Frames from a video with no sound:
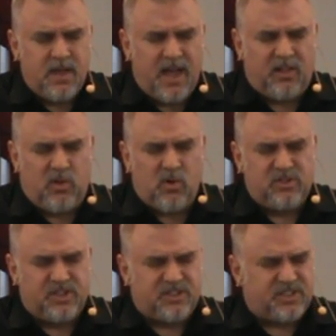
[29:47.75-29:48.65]
And
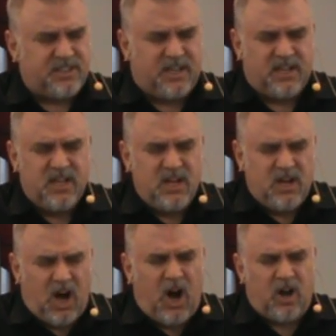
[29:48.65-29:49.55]
Lord, just uh,
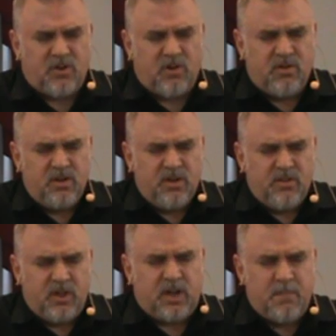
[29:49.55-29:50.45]
honor
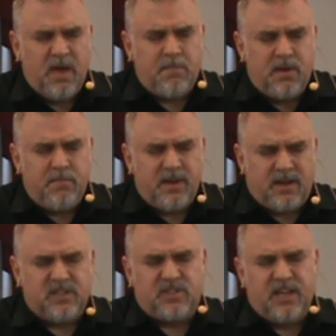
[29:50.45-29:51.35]
the commitment
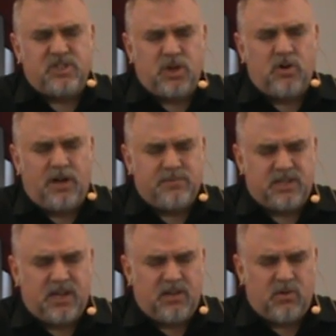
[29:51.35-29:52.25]
because they showed up
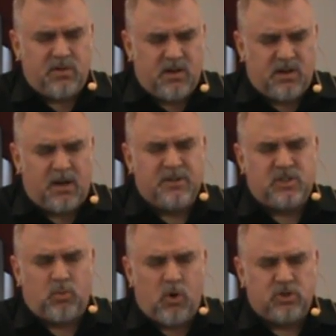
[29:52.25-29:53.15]
today, Lord. They're coming
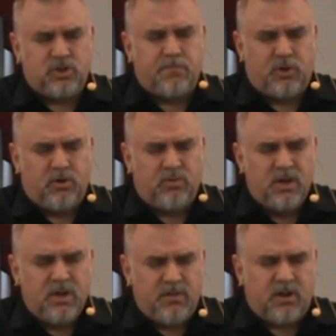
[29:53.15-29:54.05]
to worship you,
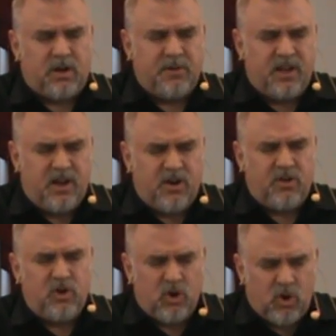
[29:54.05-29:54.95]
they're coming to
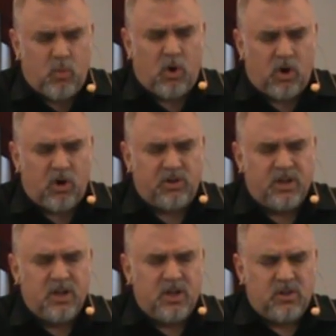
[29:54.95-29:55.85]
hear your
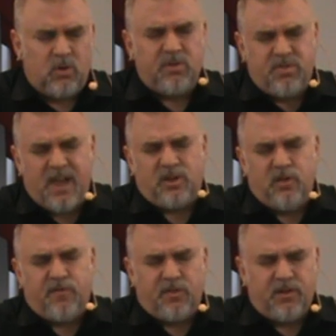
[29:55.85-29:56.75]
word. Lord, thank
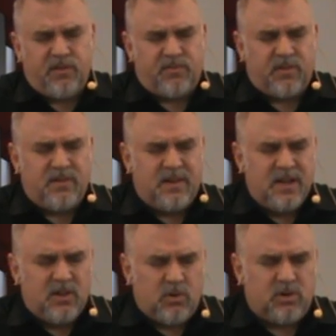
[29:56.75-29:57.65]
you for this. And
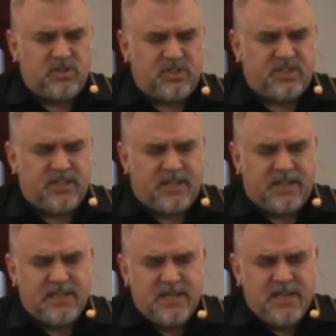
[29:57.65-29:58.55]
Lord, just
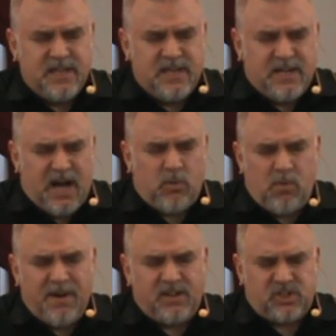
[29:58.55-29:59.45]
uh, I
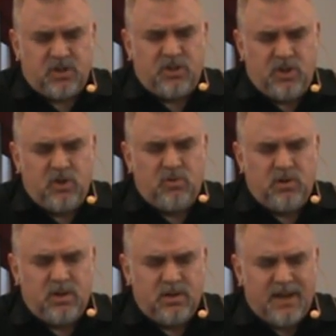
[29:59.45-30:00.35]
will minister to
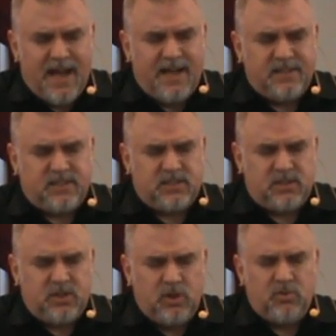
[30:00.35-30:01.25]
you
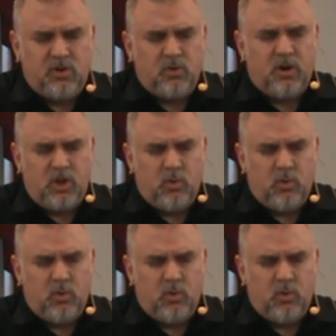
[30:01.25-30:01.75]
as you do what